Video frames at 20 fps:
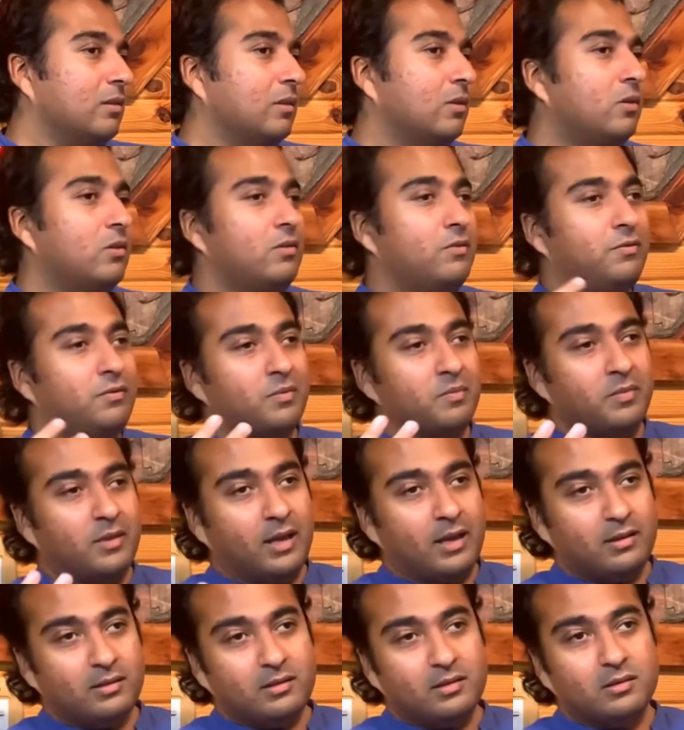Learn from
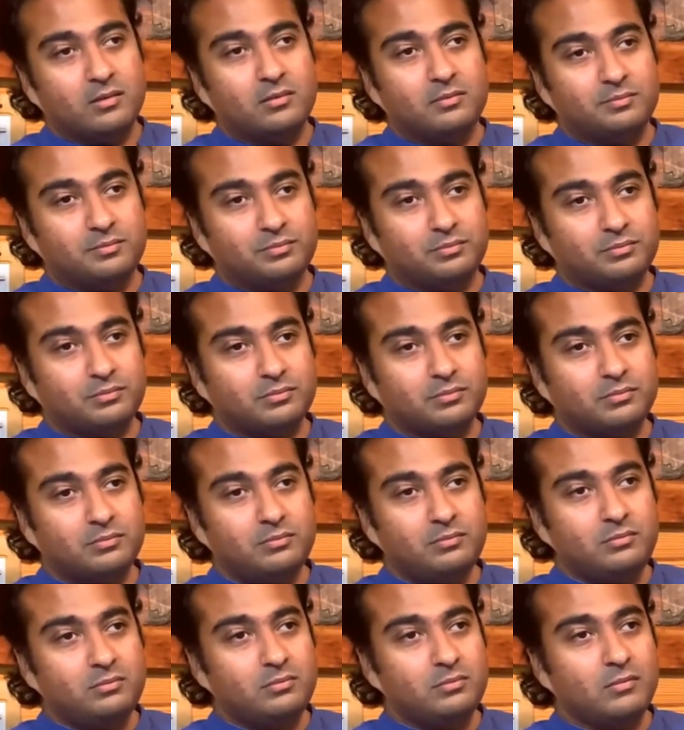that
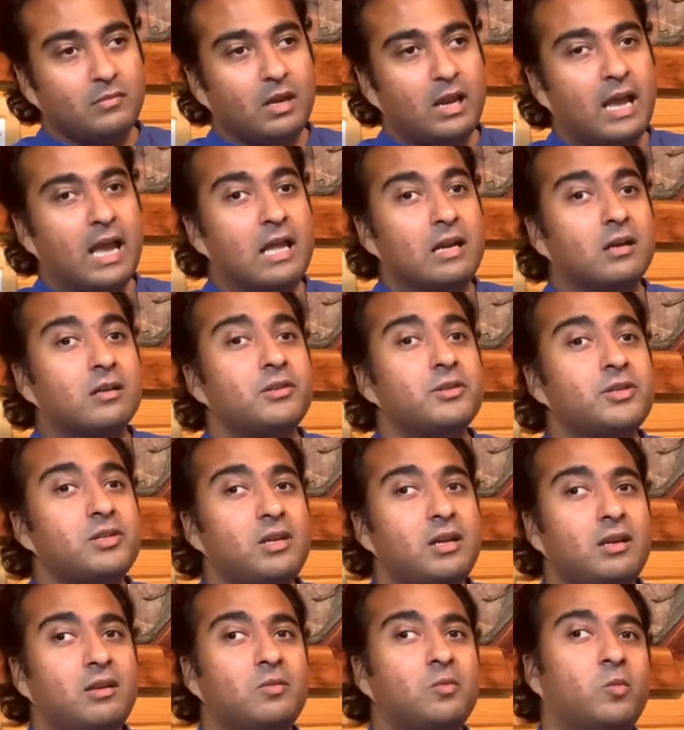and
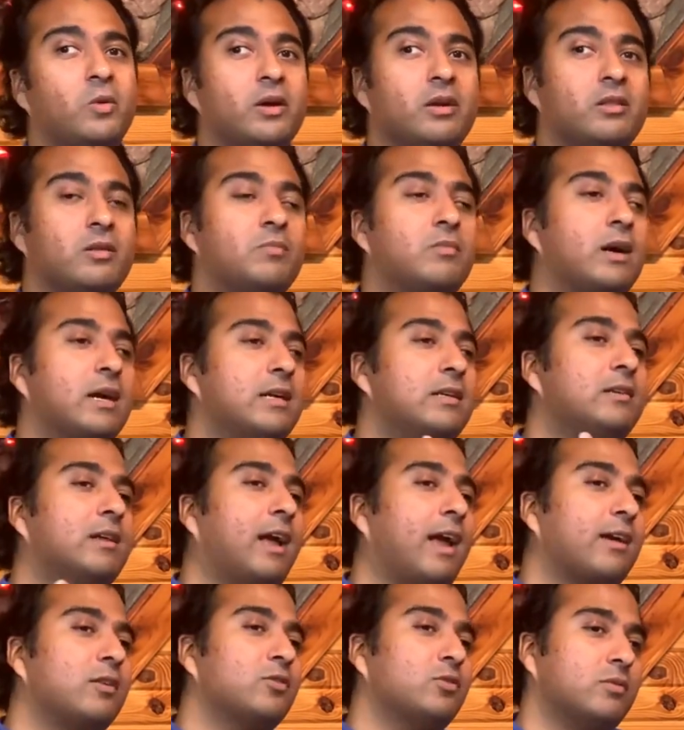understand where the mind
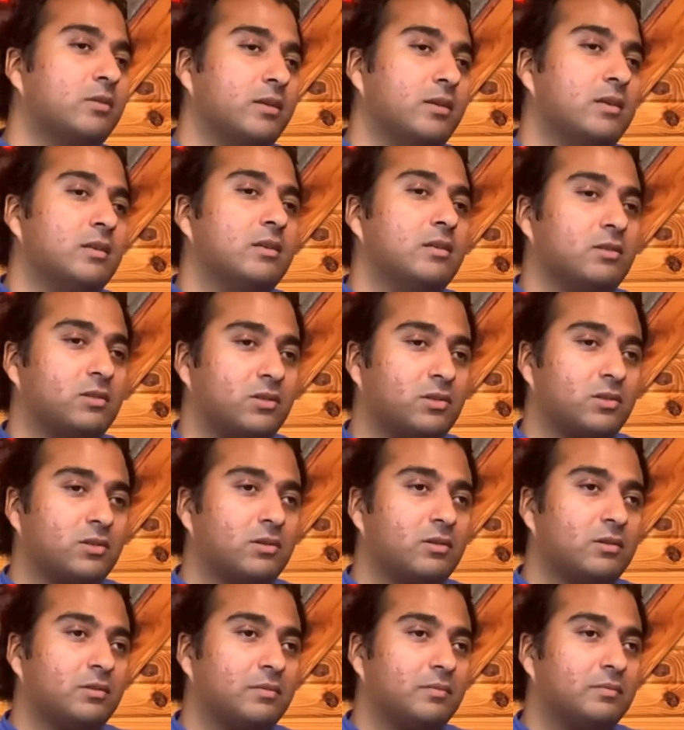actually
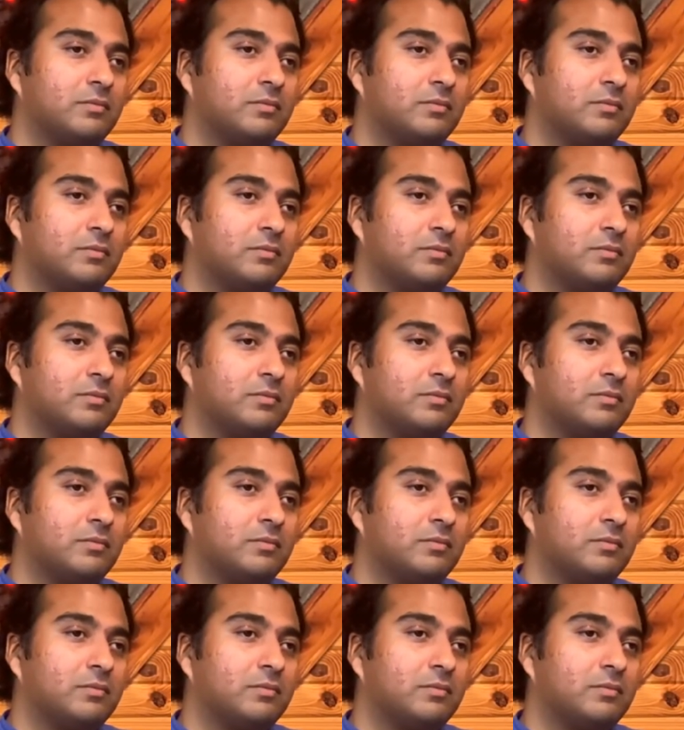is.